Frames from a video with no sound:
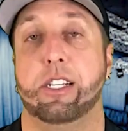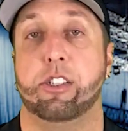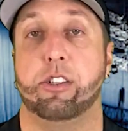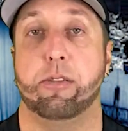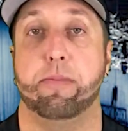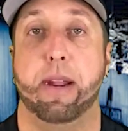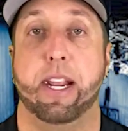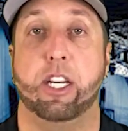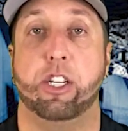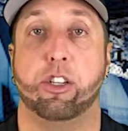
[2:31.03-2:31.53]
So
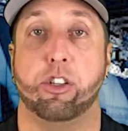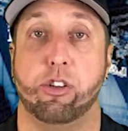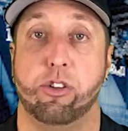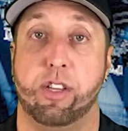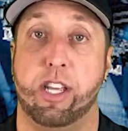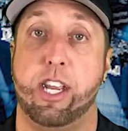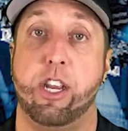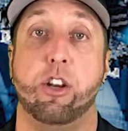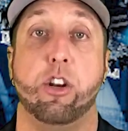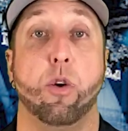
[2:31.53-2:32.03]
make sure
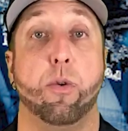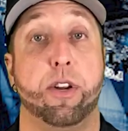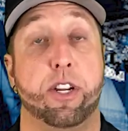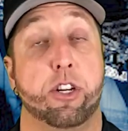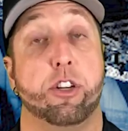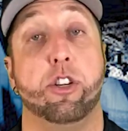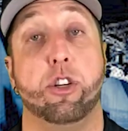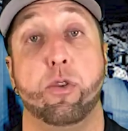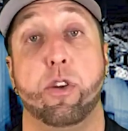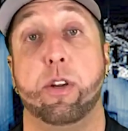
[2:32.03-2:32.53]
that you know what you're
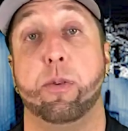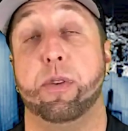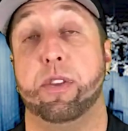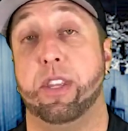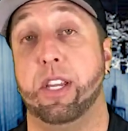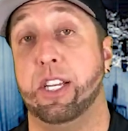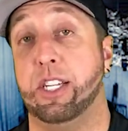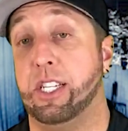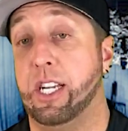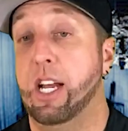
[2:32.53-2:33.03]
doing with
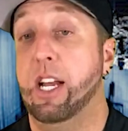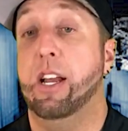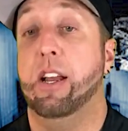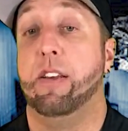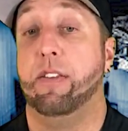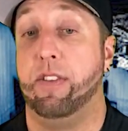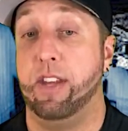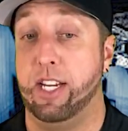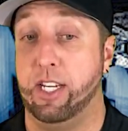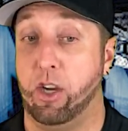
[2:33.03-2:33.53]
this.
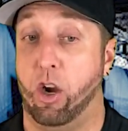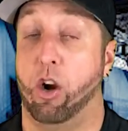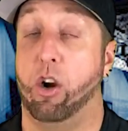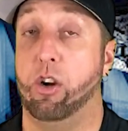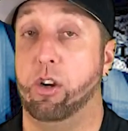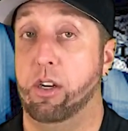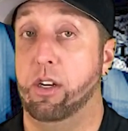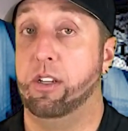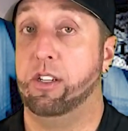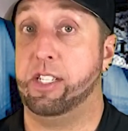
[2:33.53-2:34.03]
These
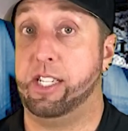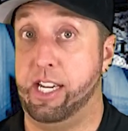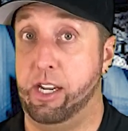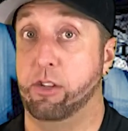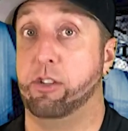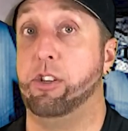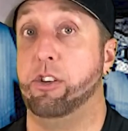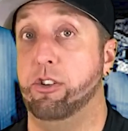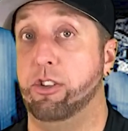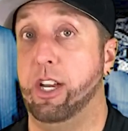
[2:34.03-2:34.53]
are
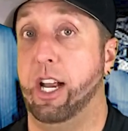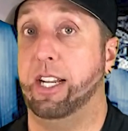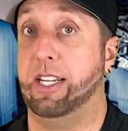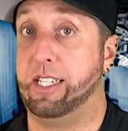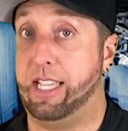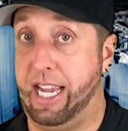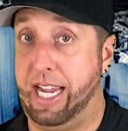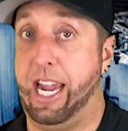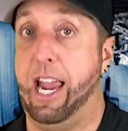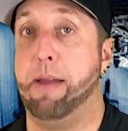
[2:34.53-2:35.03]
CO2 jets,
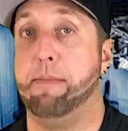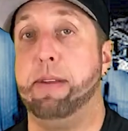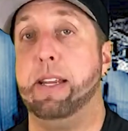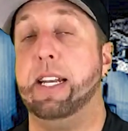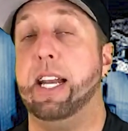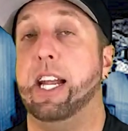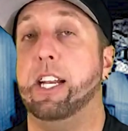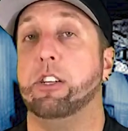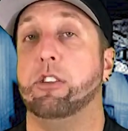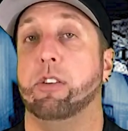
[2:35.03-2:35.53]
they can be
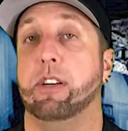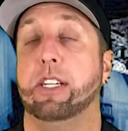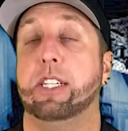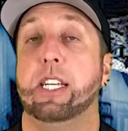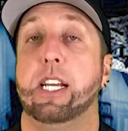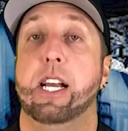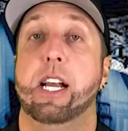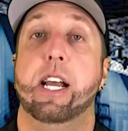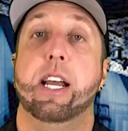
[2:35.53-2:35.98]
dangerous.